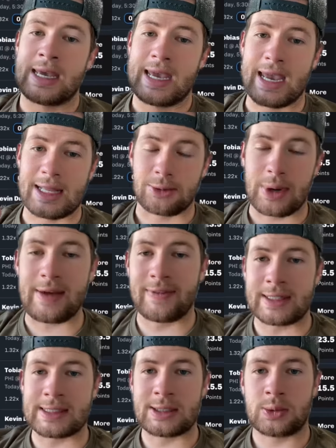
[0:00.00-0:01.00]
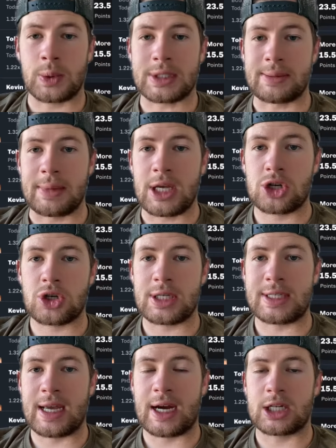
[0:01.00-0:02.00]
and the Ravens with some injuries
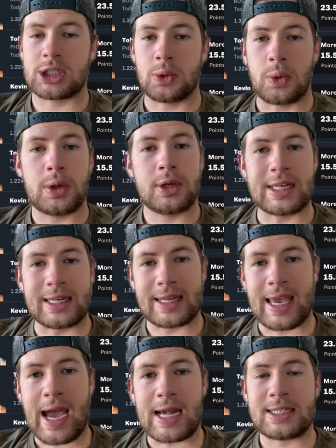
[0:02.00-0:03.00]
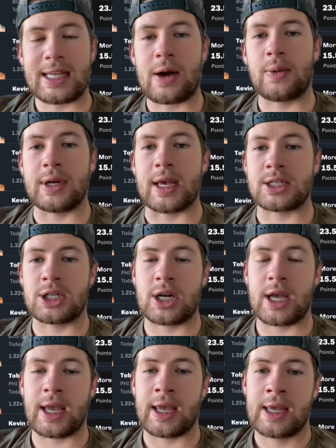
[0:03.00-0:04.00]
there, so we didn't cash that one
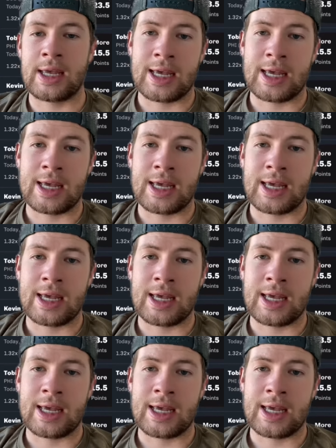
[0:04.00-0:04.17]
yesterday.